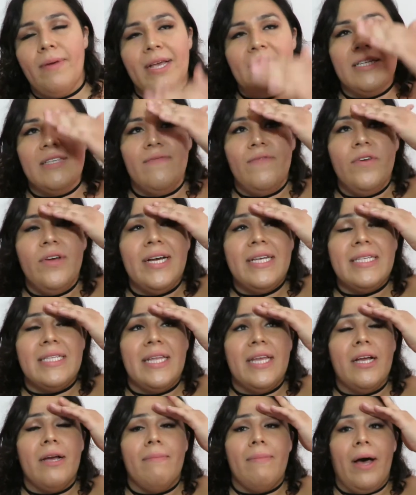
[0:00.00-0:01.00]
because if you guys
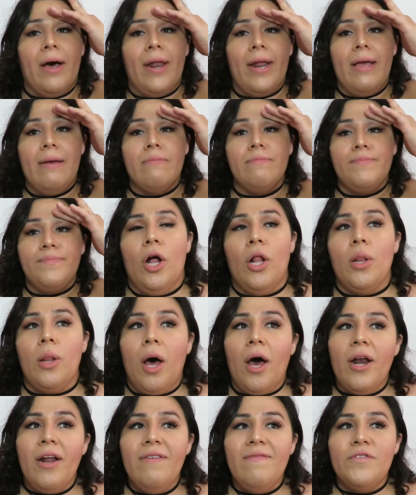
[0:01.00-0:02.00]
think about it, a
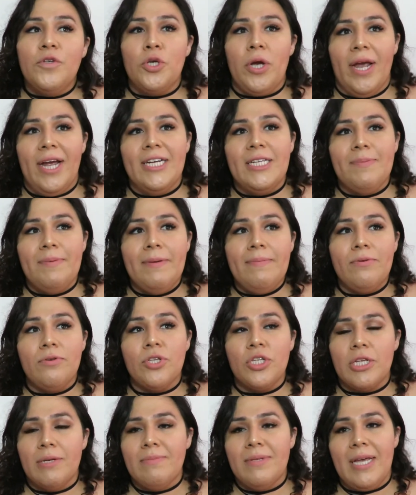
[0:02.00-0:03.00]
lot of trans people
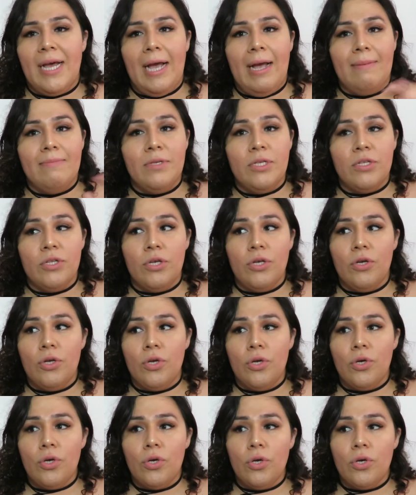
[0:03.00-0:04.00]
sometimes
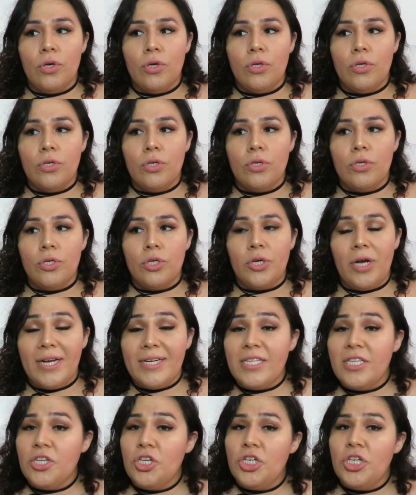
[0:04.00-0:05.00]

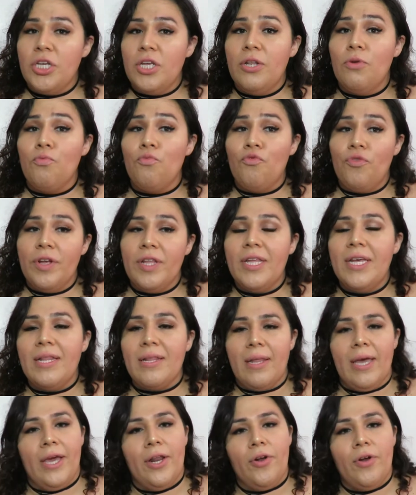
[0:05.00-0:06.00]
transition really
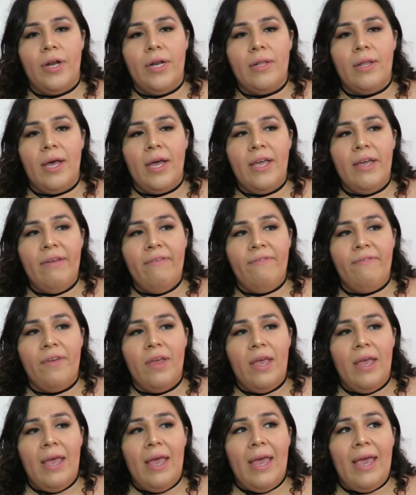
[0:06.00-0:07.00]
later in life,
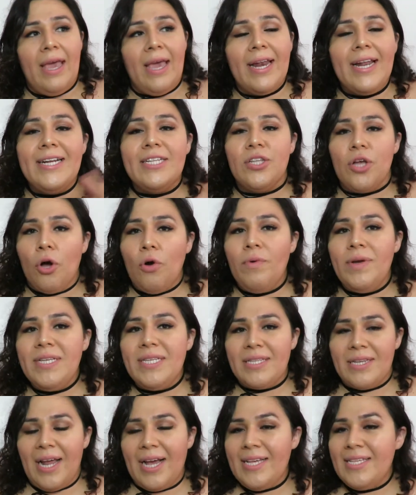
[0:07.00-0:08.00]
and it's
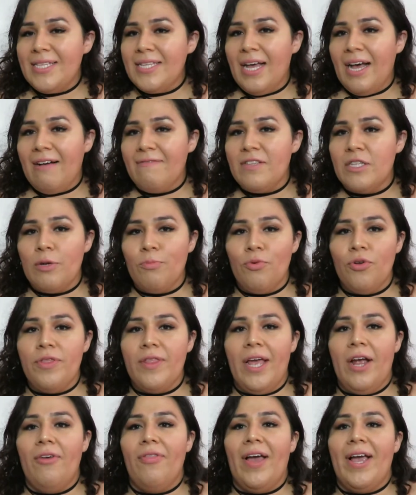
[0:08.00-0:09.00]
always nice to have someone
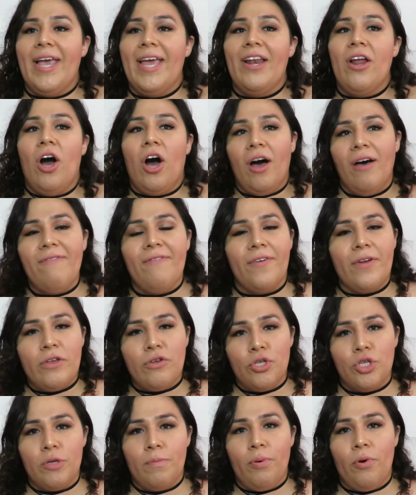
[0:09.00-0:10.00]
there that can offer
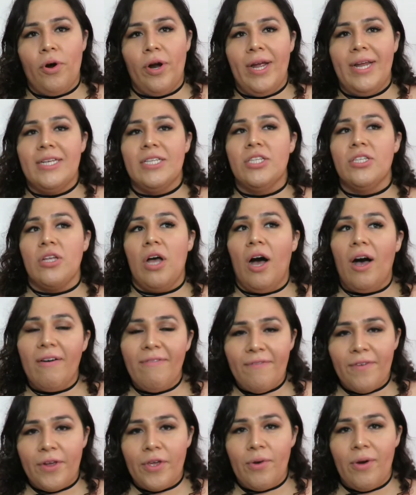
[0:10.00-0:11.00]
you support and
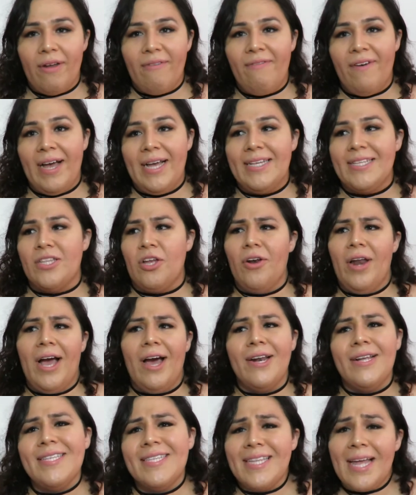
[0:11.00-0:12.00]
offer you advice on
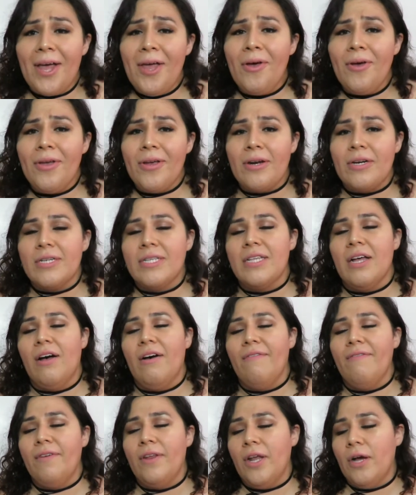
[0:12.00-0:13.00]
how to style
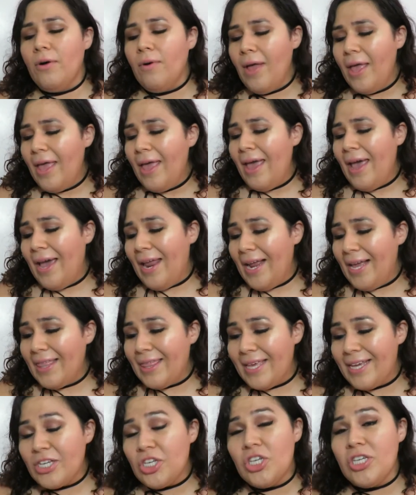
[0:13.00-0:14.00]
yourself, you know? And I
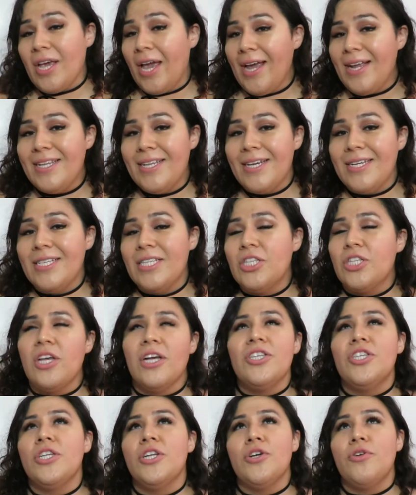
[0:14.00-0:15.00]
think Shay does
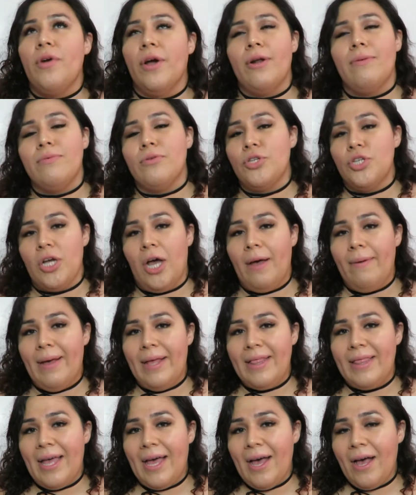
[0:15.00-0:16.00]
such an incredible job
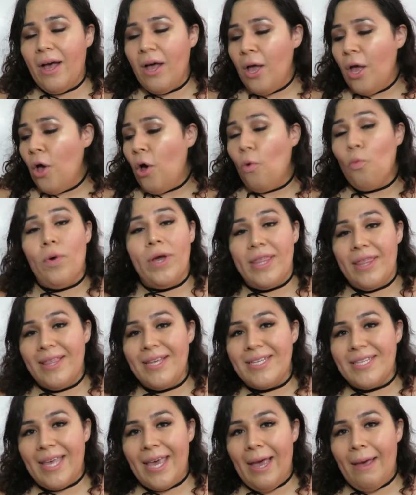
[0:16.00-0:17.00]
at that with
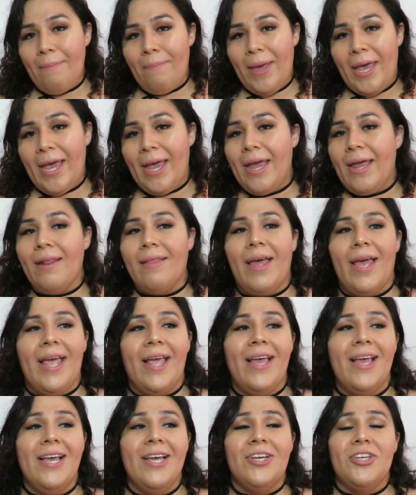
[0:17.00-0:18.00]
this campaign.
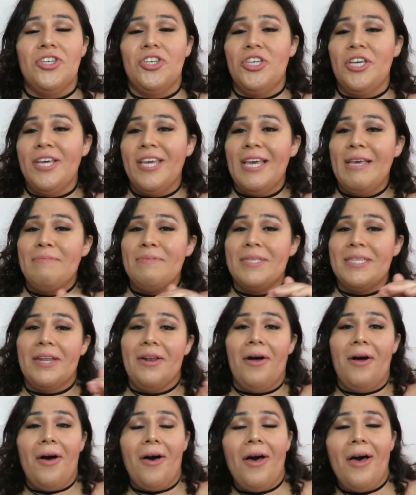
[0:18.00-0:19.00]
Like, she keeps
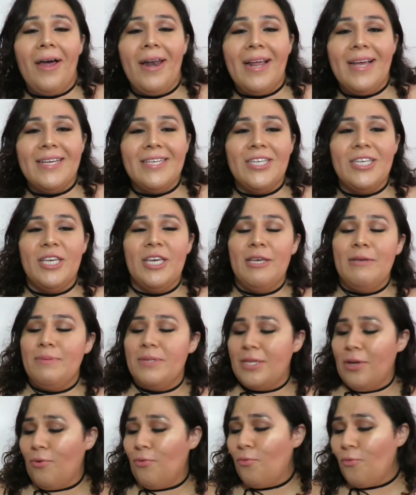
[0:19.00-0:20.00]
it honest, she
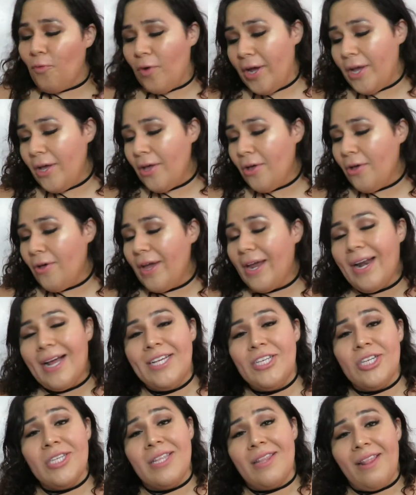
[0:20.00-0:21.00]
keeps it real, and
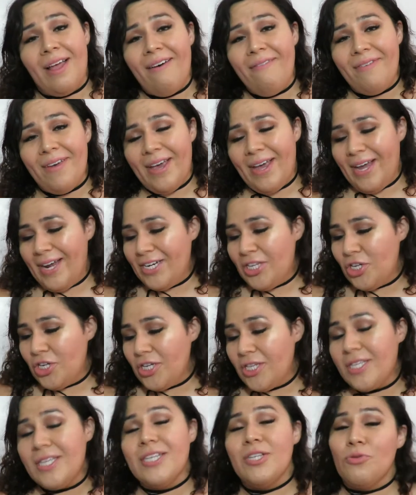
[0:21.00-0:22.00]
I just love it.
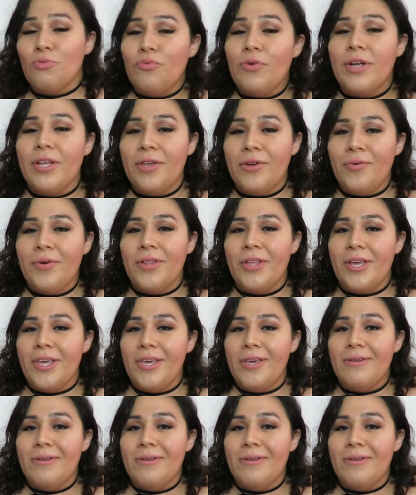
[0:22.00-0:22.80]
It's really, really